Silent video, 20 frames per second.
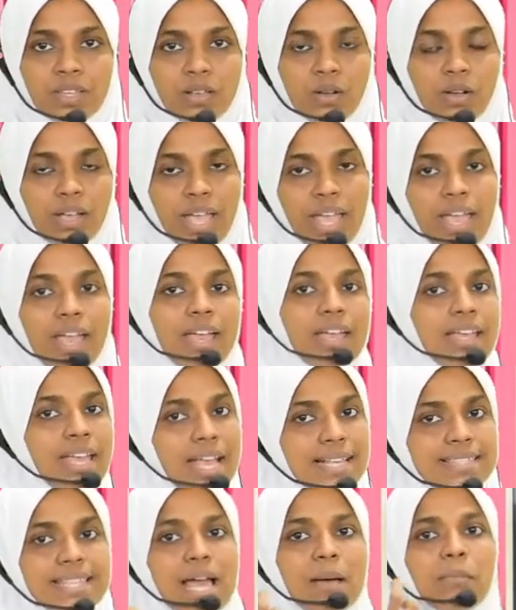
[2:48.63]
Okay,
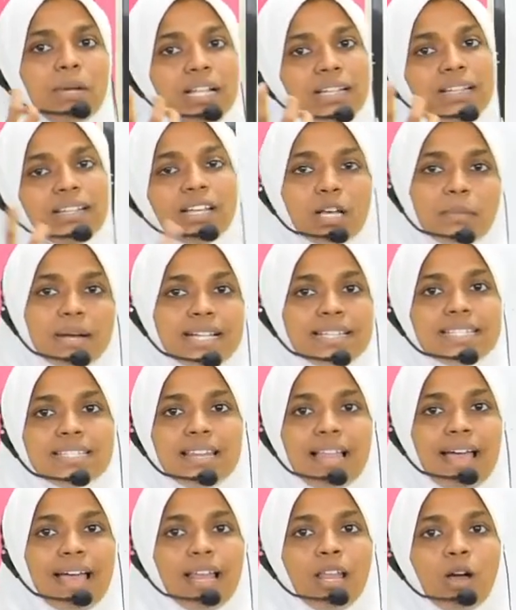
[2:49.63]
example in the
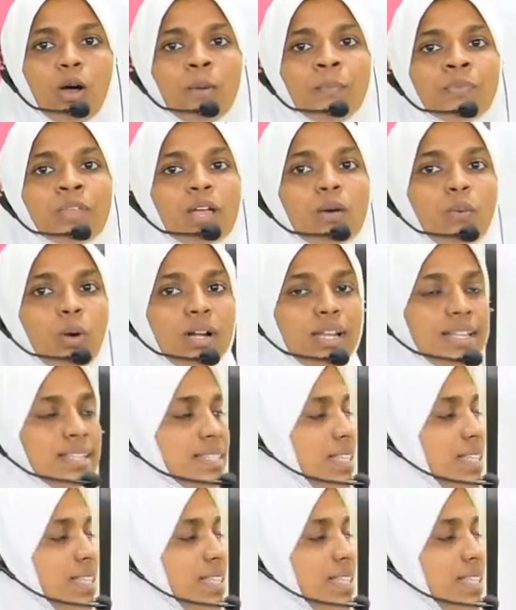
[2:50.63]
manslayalo, what is the